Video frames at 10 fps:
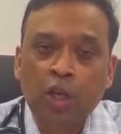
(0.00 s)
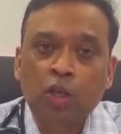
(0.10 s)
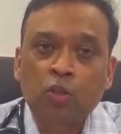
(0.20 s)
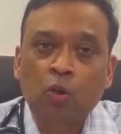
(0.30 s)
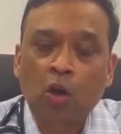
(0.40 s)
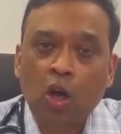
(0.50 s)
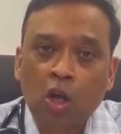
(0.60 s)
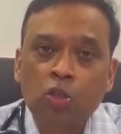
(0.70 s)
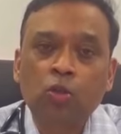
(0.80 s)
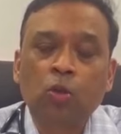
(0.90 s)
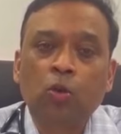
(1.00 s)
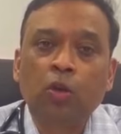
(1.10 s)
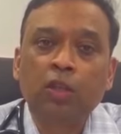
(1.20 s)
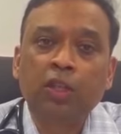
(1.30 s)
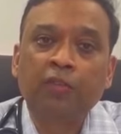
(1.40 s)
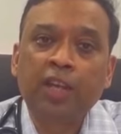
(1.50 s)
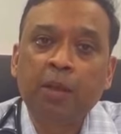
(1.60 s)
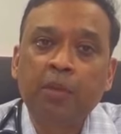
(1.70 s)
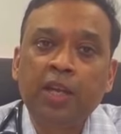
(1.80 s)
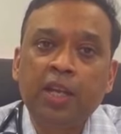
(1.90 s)
So also the
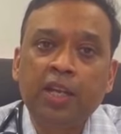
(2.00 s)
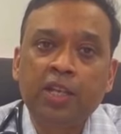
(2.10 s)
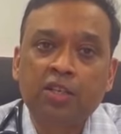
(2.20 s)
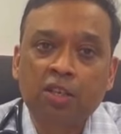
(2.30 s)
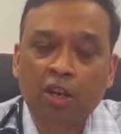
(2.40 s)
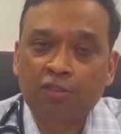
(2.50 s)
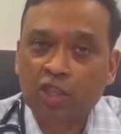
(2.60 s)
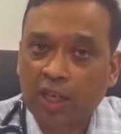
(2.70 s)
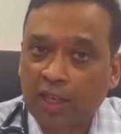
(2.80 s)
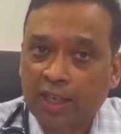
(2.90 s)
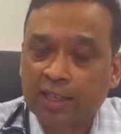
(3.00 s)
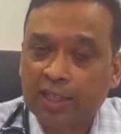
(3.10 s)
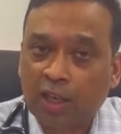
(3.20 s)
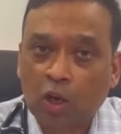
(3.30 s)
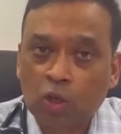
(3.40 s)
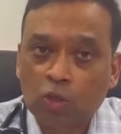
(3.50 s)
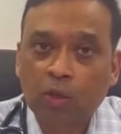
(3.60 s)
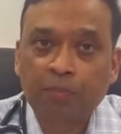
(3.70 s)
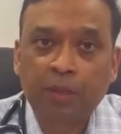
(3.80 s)
vitamin D instead of sun rays can also be